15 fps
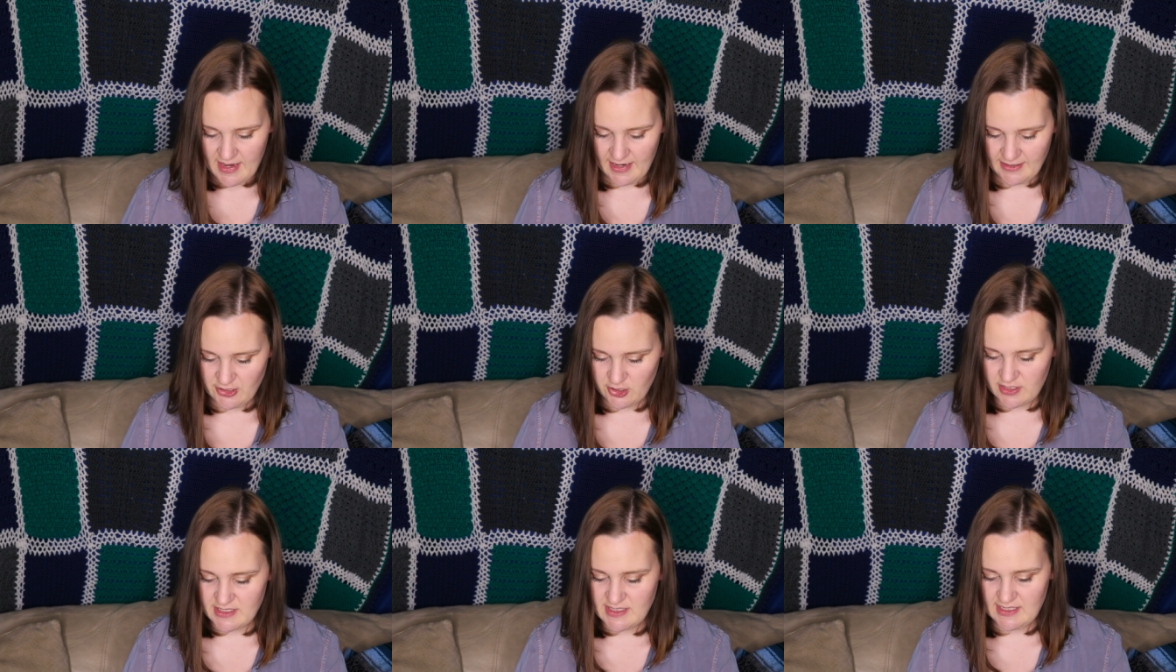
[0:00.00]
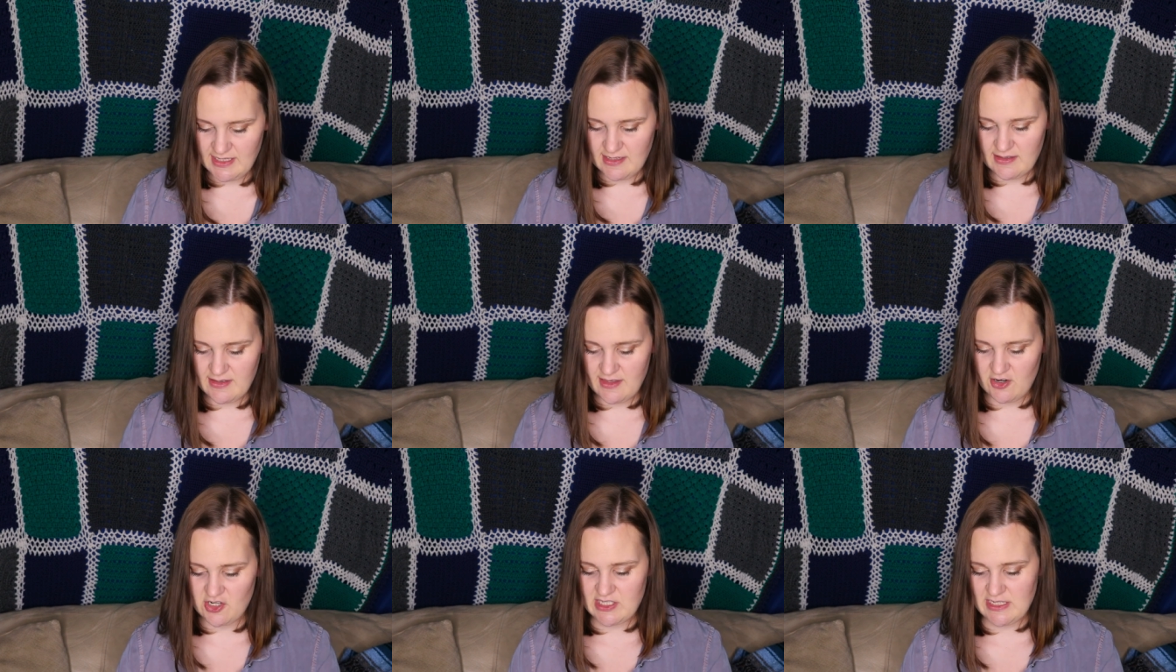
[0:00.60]
And you can see
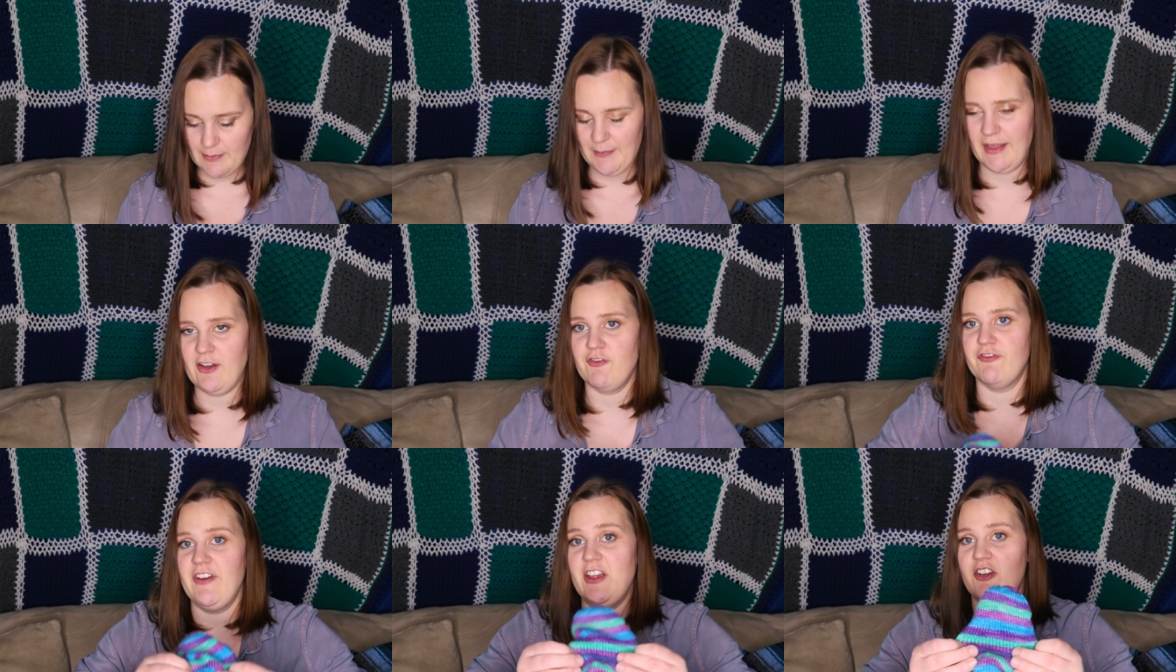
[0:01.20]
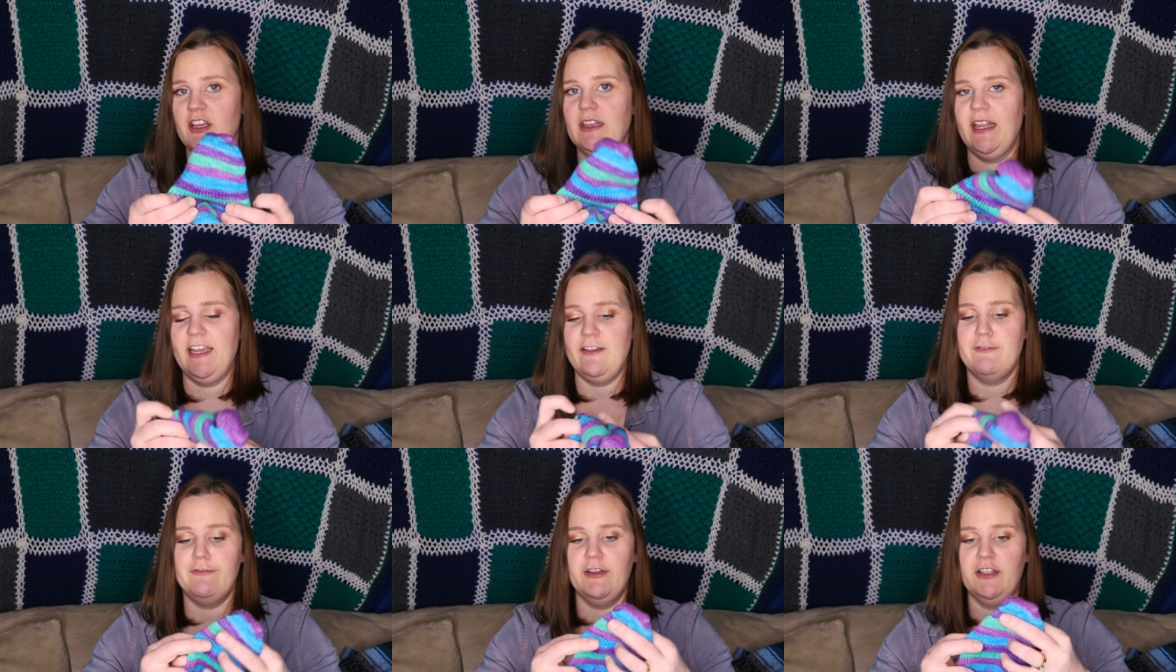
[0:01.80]
that there's some like very
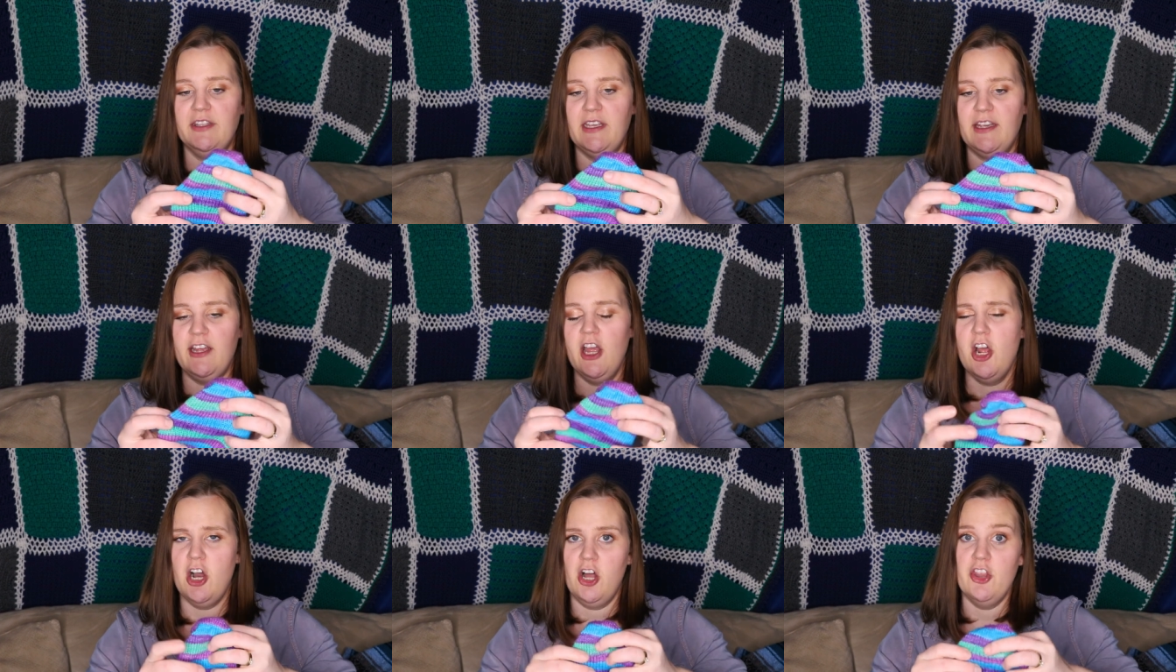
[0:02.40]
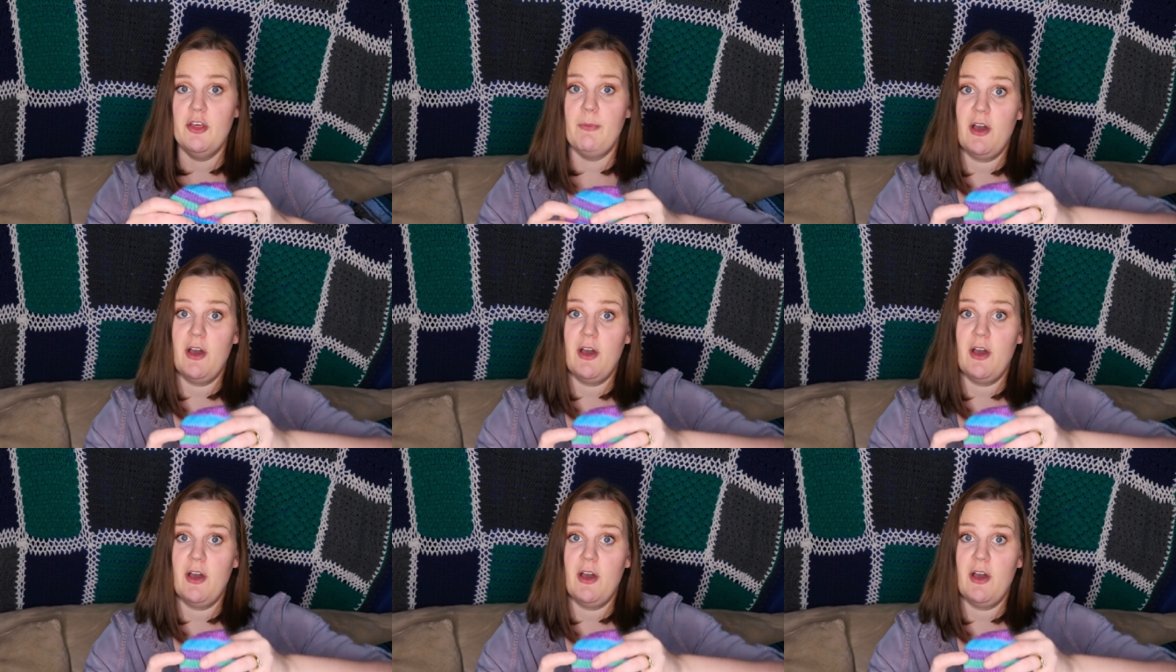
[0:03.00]
light felting on the